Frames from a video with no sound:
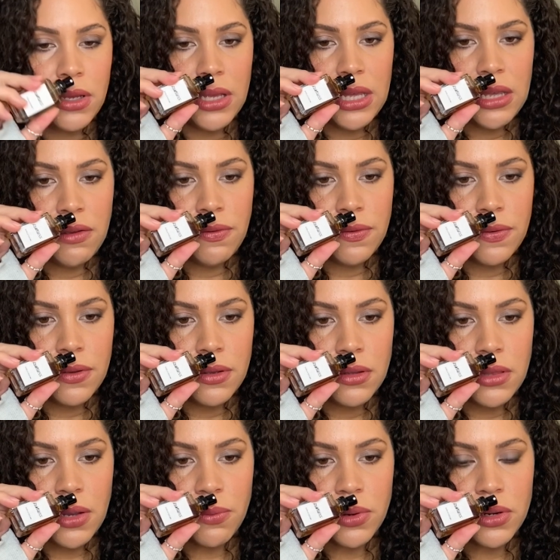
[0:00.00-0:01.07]
If
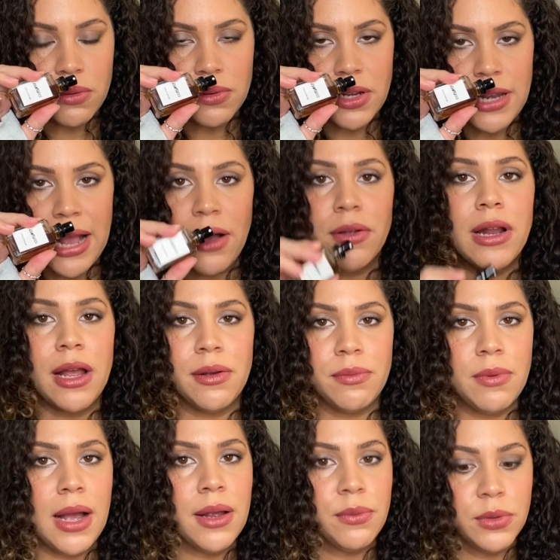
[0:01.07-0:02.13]
they were to run out,
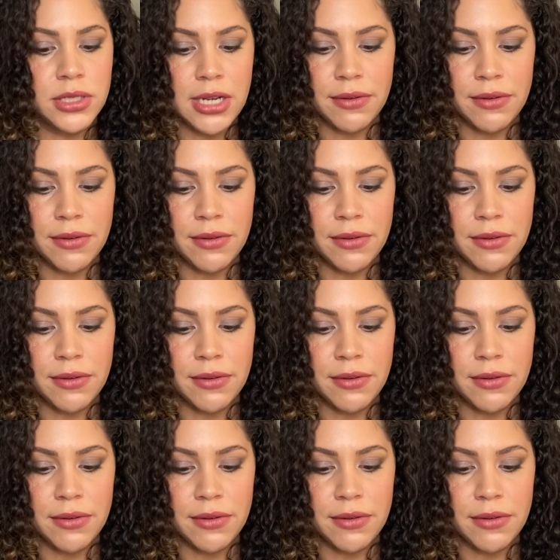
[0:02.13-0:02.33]
I would